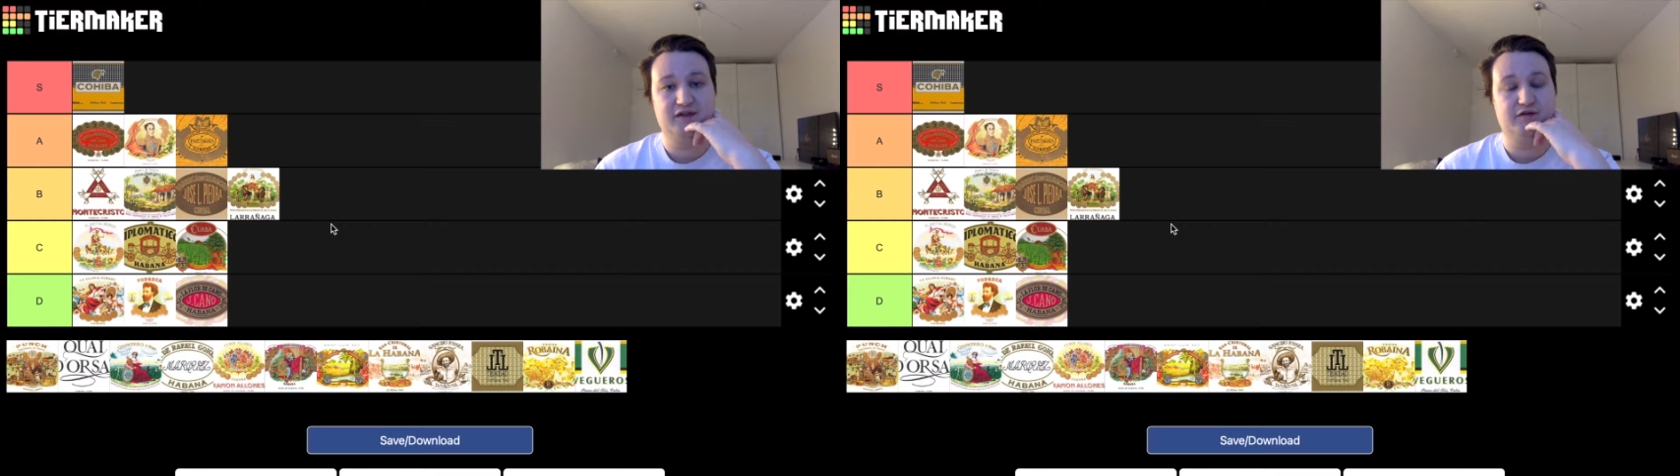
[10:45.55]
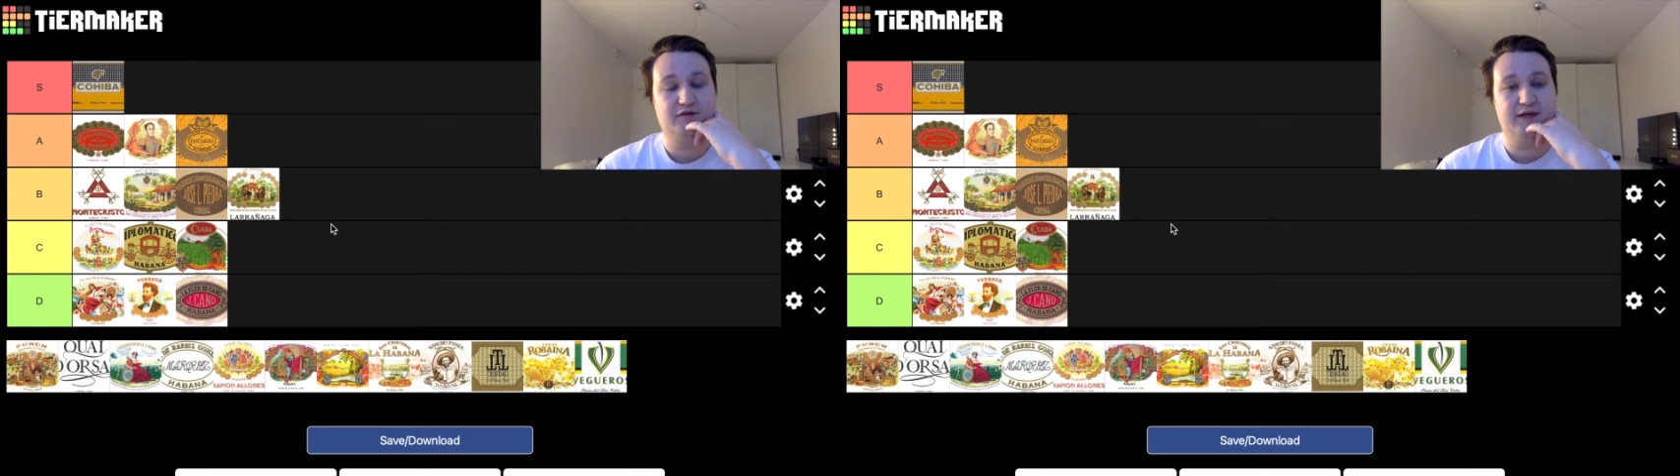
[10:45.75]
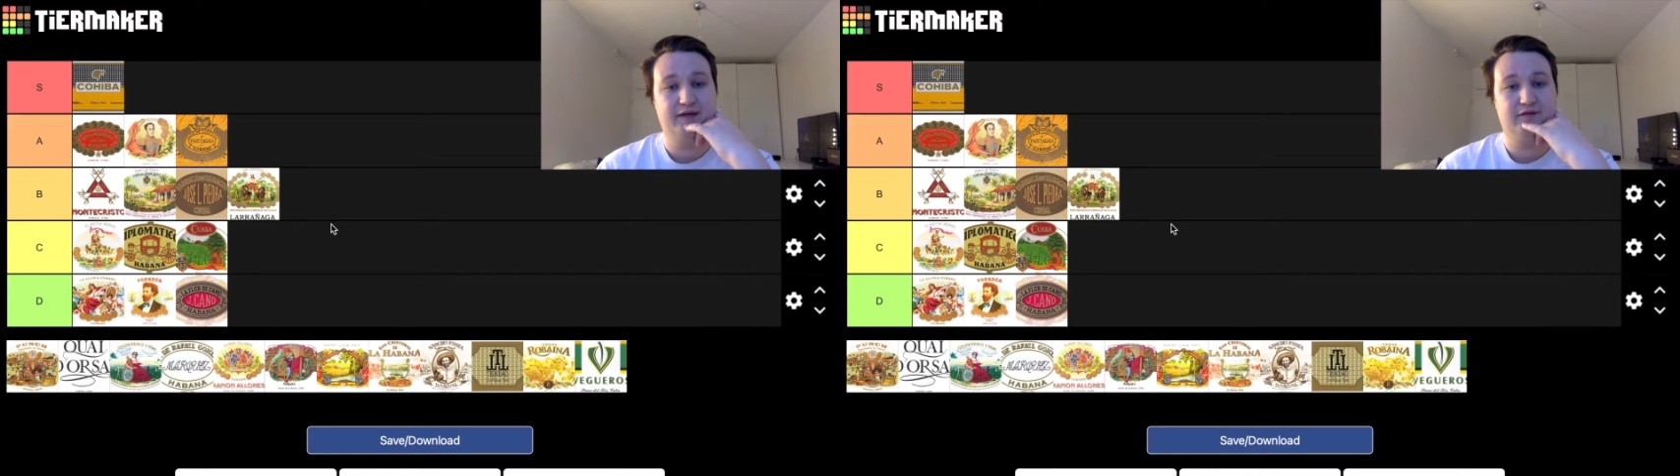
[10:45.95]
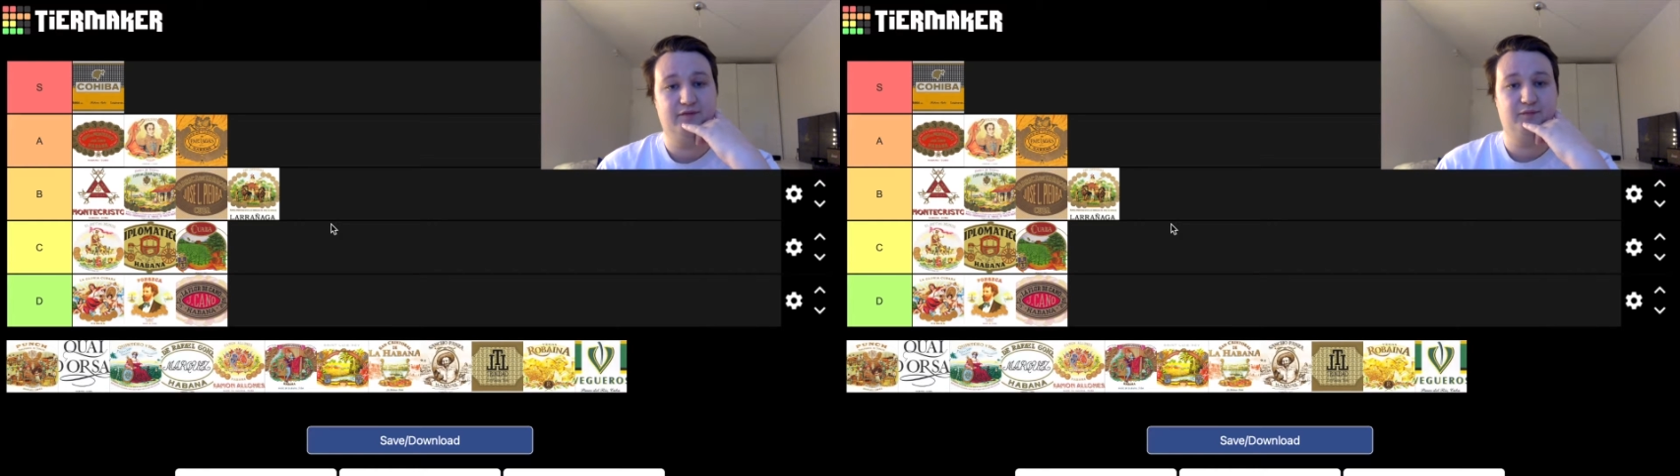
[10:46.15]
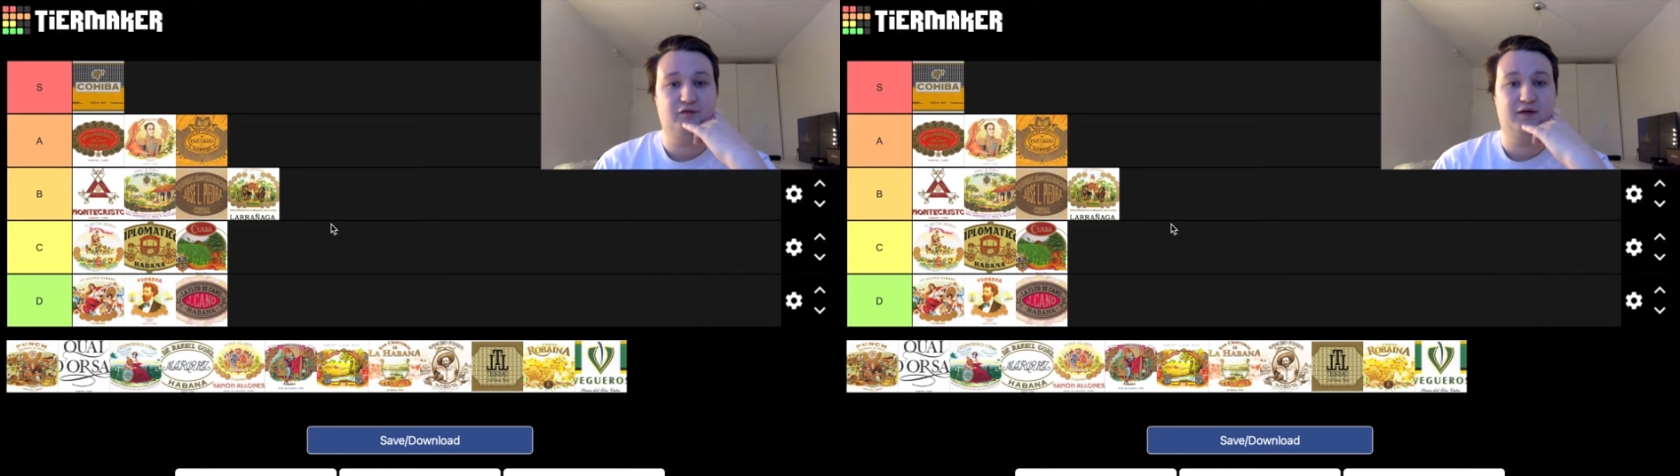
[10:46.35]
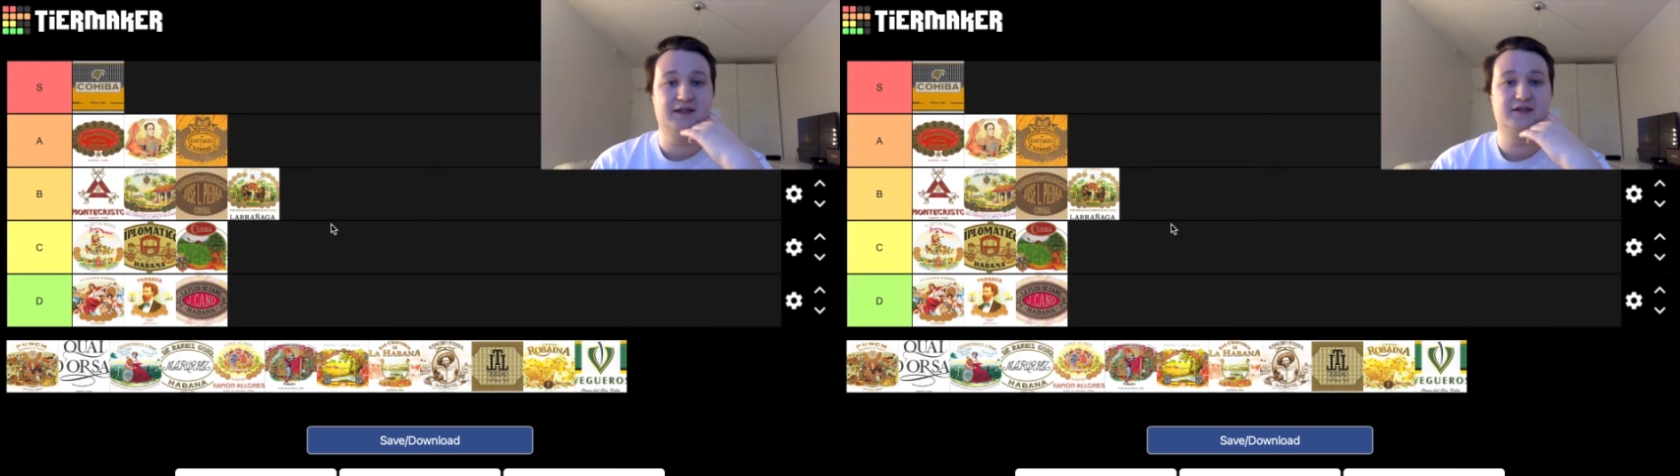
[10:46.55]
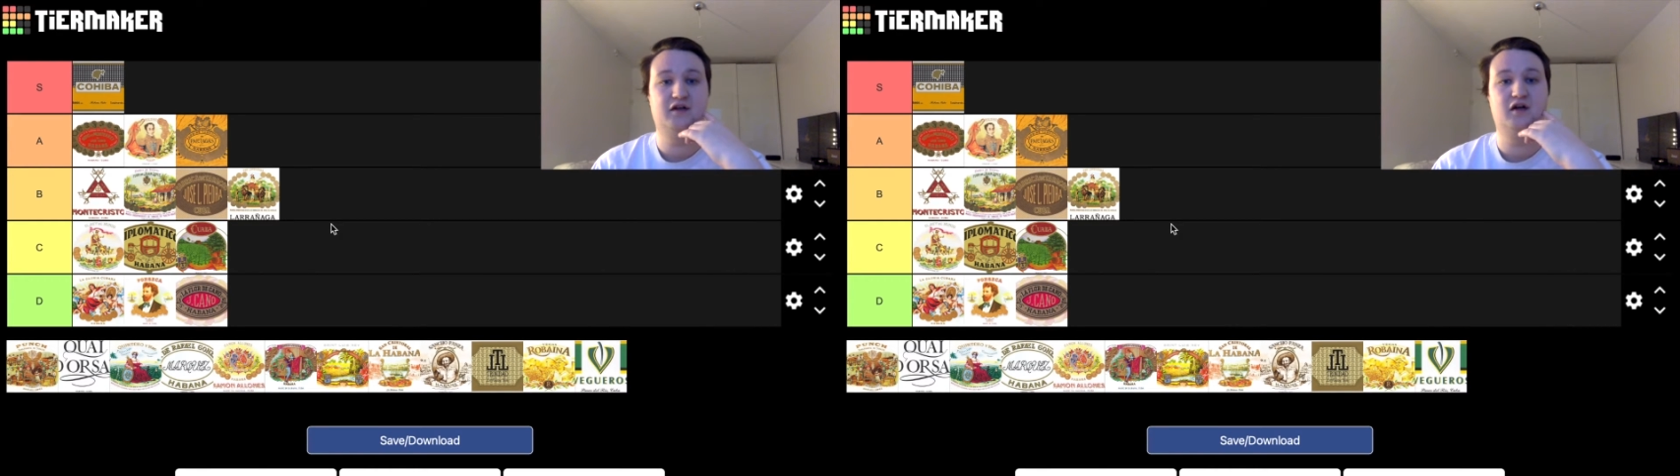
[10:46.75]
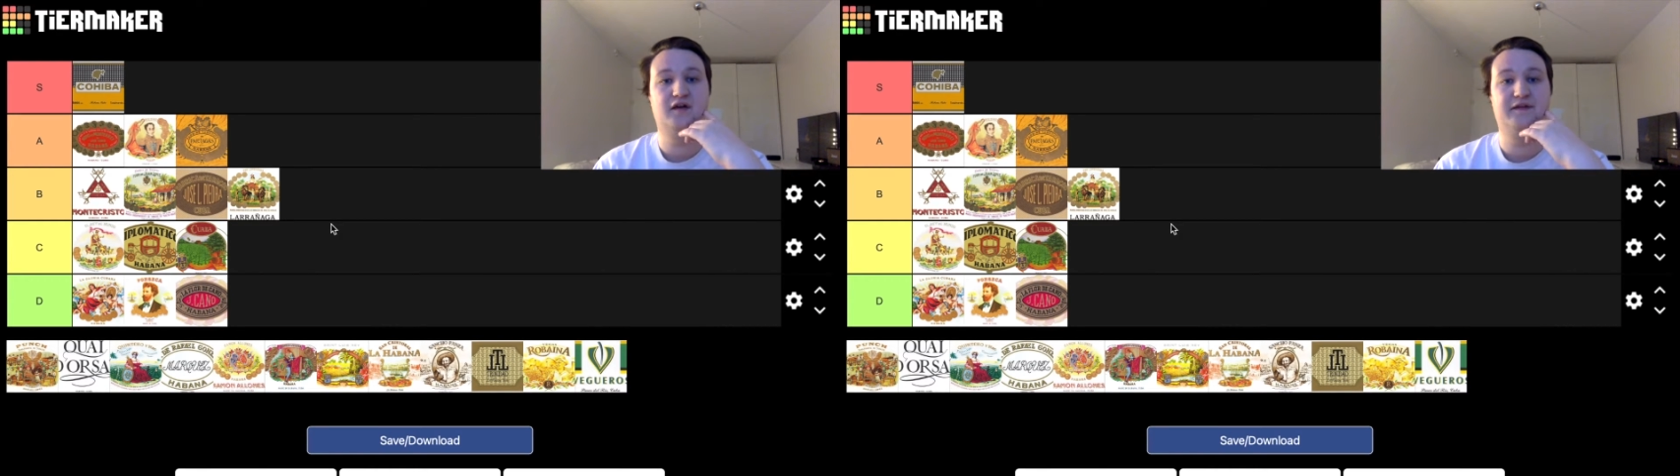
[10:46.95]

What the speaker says: great price cigar.